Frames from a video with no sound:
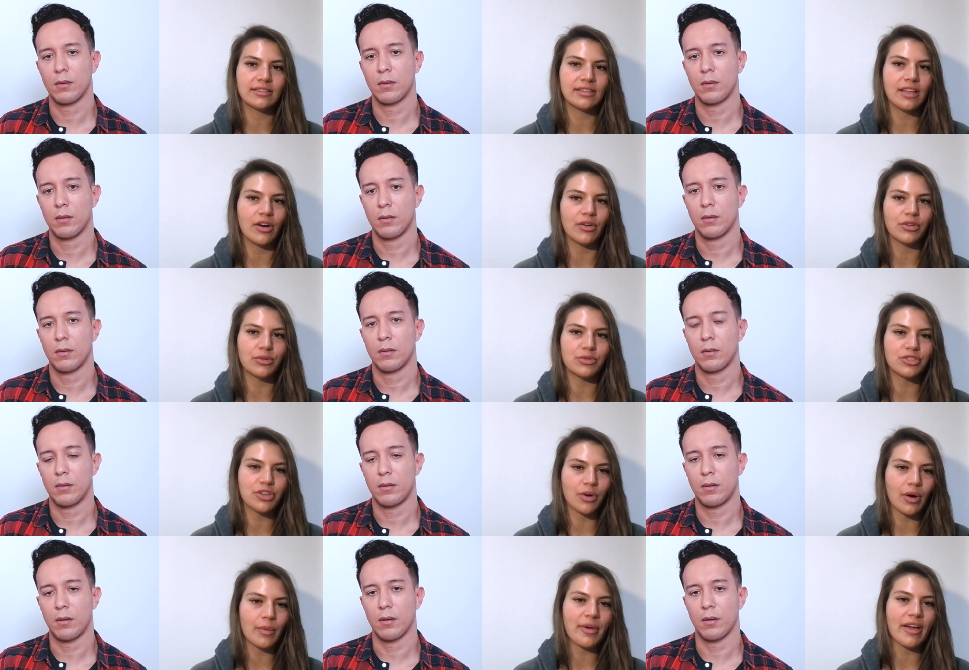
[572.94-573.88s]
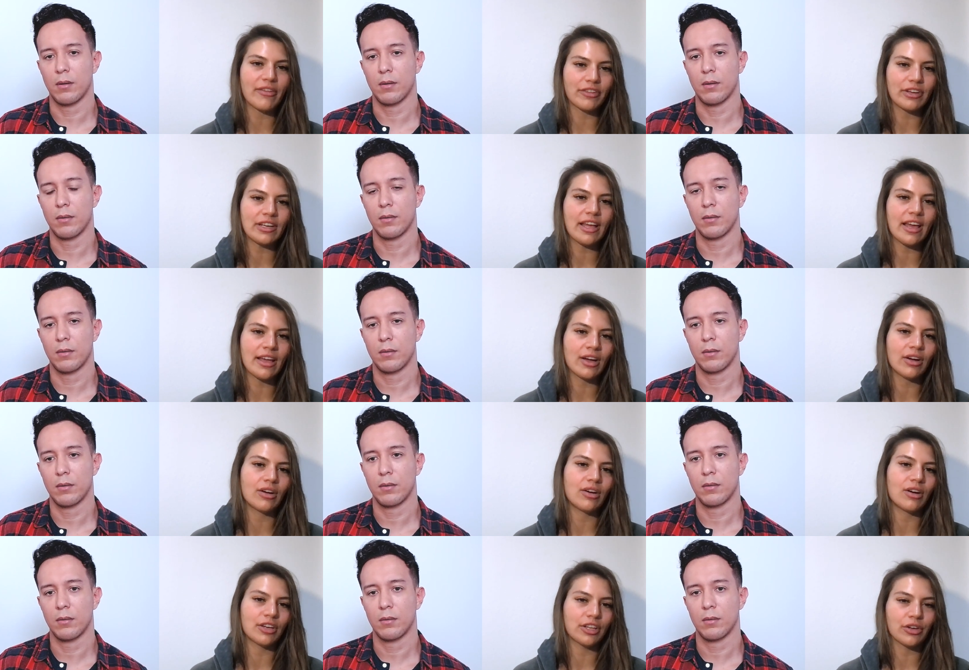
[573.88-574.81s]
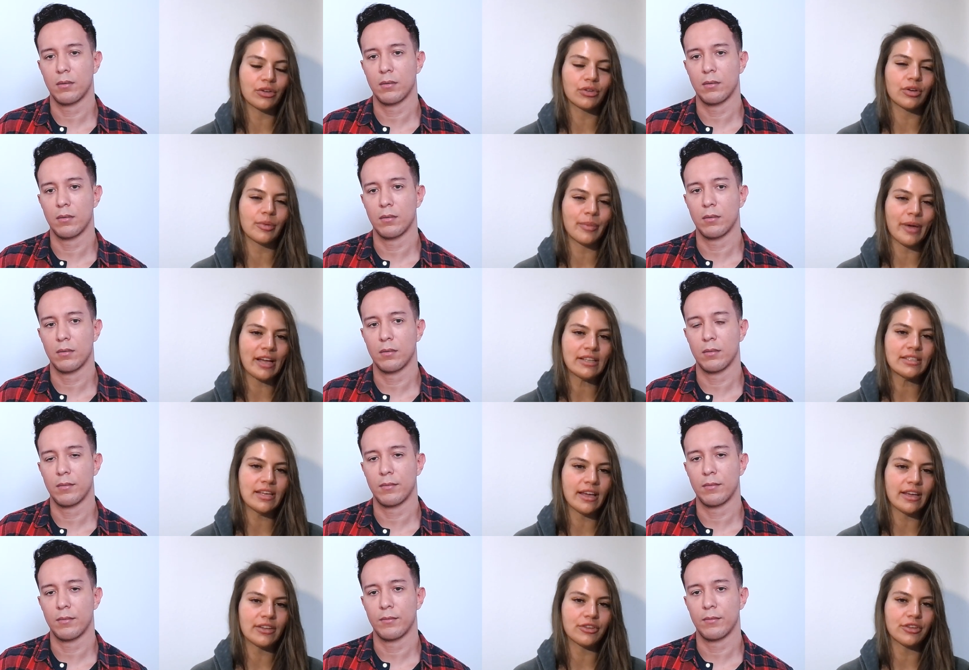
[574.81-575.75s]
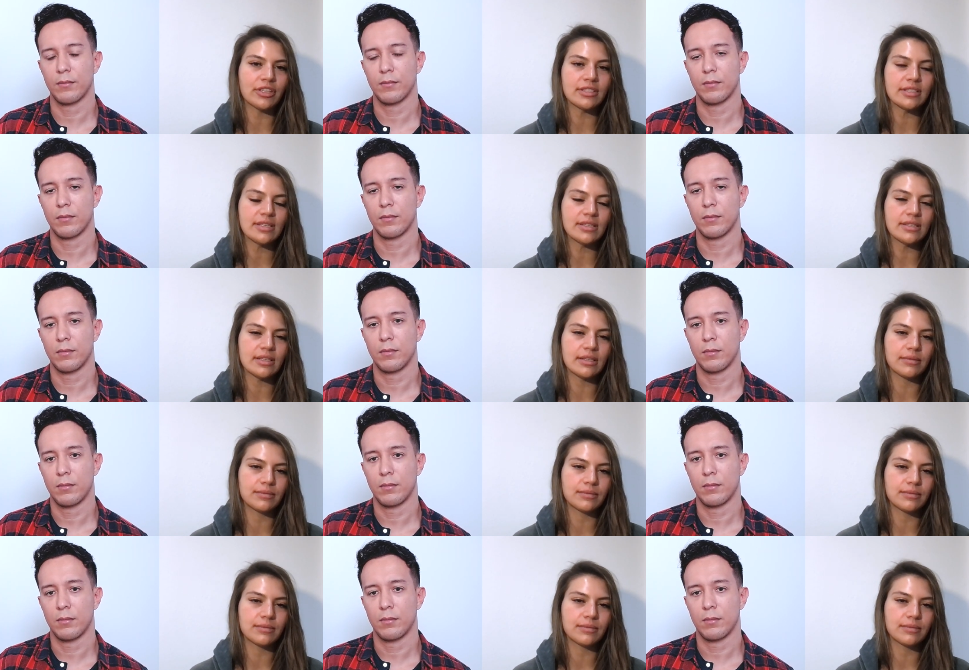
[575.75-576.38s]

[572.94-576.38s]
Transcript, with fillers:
Speaker 1: no, you show up every mm-hmm. day on a good or a bad day and you're consistent.